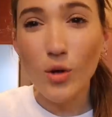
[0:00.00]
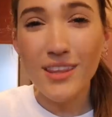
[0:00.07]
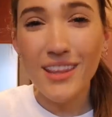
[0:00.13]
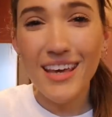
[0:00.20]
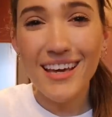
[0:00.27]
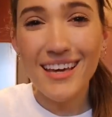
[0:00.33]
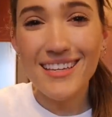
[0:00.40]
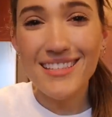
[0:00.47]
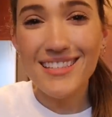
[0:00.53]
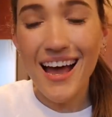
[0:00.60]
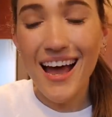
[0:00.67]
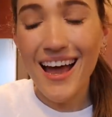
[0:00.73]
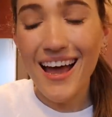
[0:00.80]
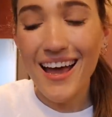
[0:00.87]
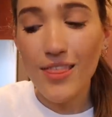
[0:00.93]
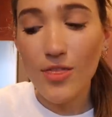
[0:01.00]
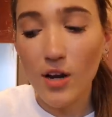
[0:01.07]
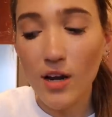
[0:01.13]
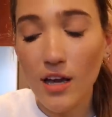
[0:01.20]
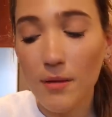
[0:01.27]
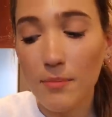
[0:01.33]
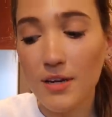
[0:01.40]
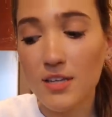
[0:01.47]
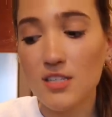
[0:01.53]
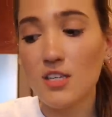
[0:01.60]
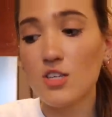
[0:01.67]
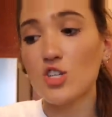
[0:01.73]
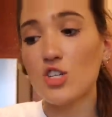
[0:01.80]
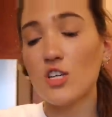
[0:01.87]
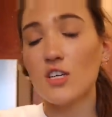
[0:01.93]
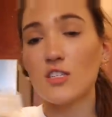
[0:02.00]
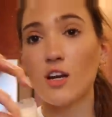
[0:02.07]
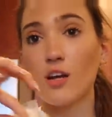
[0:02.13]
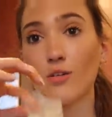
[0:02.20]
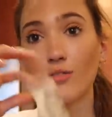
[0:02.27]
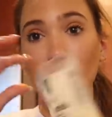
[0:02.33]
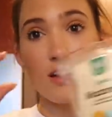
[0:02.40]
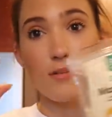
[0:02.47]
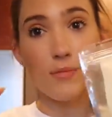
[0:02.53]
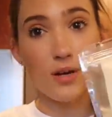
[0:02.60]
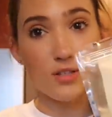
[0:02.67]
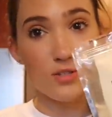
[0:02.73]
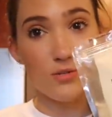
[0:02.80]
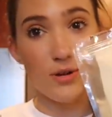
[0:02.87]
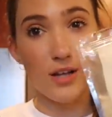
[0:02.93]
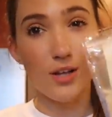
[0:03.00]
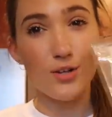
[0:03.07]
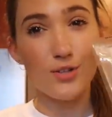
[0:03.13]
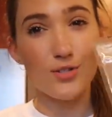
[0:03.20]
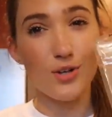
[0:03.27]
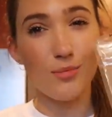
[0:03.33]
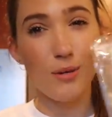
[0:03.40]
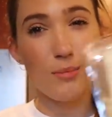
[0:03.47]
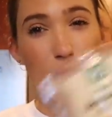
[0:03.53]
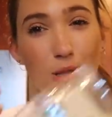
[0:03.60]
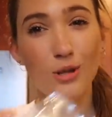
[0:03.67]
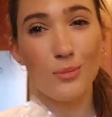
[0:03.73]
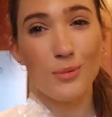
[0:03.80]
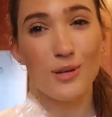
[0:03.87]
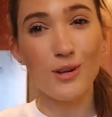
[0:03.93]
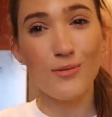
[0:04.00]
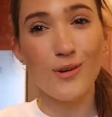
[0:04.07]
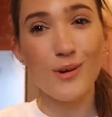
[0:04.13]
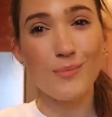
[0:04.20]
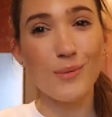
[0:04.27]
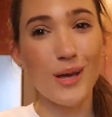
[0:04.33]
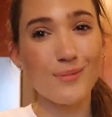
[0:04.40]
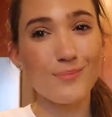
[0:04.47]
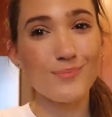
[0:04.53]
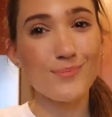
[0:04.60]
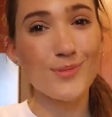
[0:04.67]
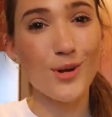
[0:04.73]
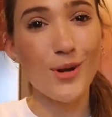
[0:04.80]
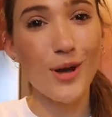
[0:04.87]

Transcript: the only thing is, I thought I had Mexican cheese and I only have mozzarella, so it might be a little bit different, but it's